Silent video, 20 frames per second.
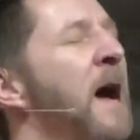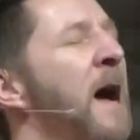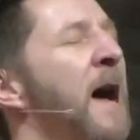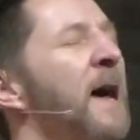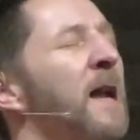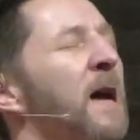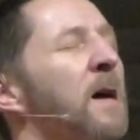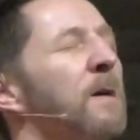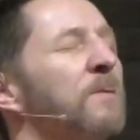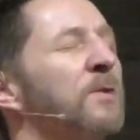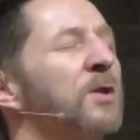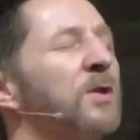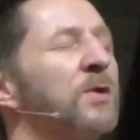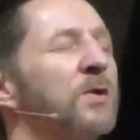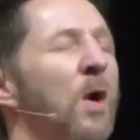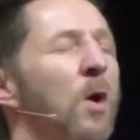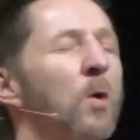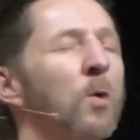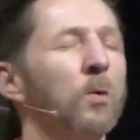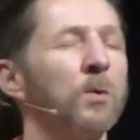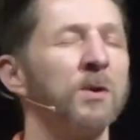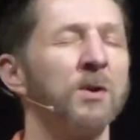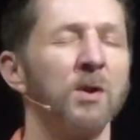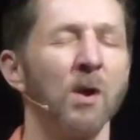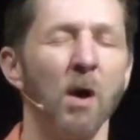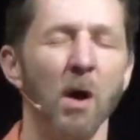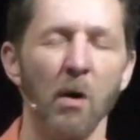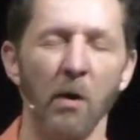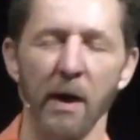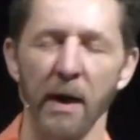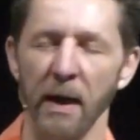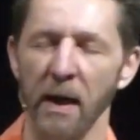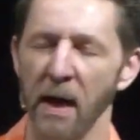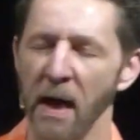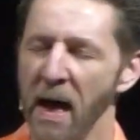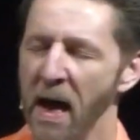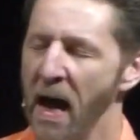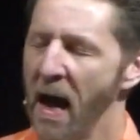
and I am so sorry.